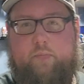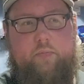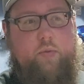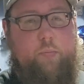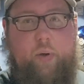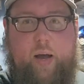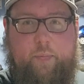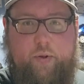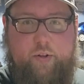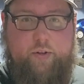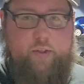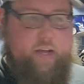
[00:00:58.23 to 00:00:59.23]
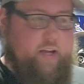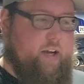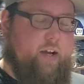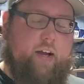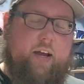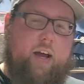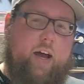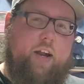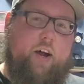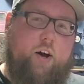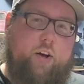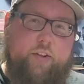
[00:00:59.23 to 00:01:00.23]
the popular thing on
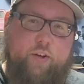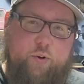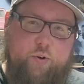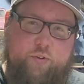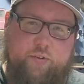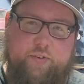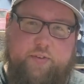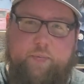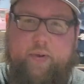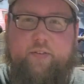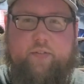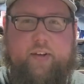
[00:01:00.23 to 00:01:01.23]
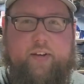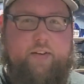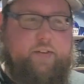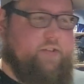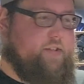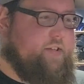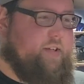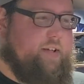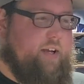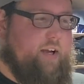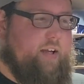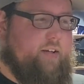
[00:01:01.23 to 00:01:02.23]
all the old Tamiya vehicles
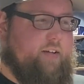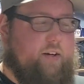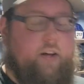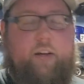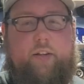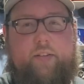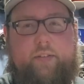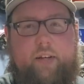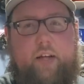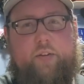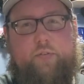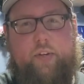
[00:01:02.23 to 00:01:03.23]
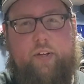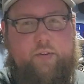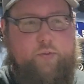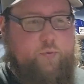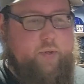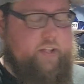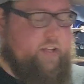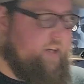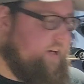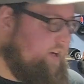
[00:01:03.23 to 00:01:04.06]
and all other vehicles, really.